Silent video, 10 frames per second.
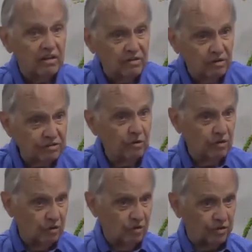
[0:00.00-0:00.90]
those who
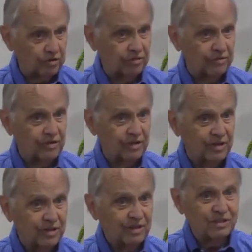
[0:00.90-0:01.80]
are older.
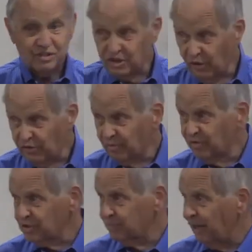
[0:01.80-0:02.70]
Show them
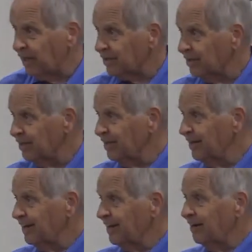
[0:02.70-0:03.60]
respect.
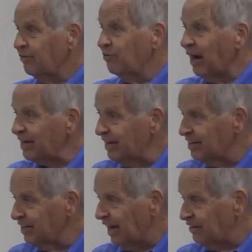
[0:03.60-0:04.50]

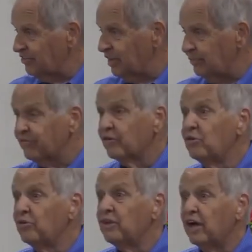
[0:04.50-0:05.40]
Recognize them for
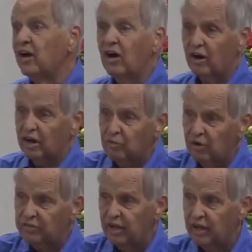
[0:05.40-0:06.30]
who they are and
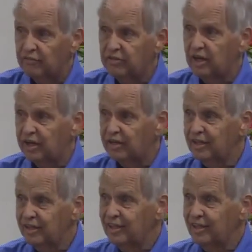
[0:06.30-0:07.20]
what they have done
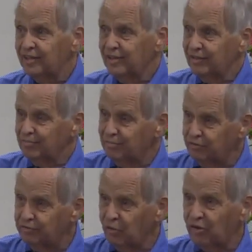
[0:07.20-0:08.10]

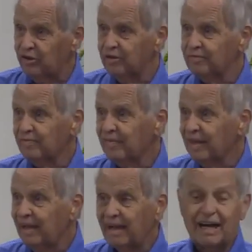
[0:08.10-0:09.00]
before you.
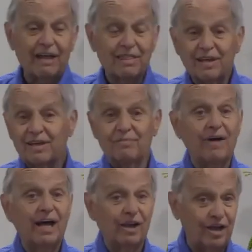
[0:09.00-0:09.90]
And I think in
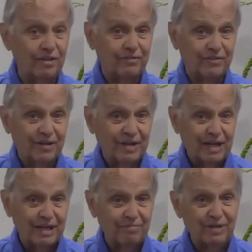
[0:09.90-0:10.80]
my life,
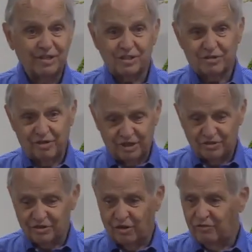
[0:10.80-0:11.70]
in ministry
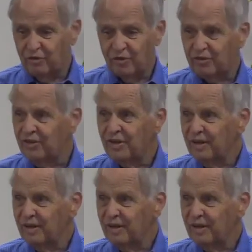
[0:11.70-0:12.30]
and so forth,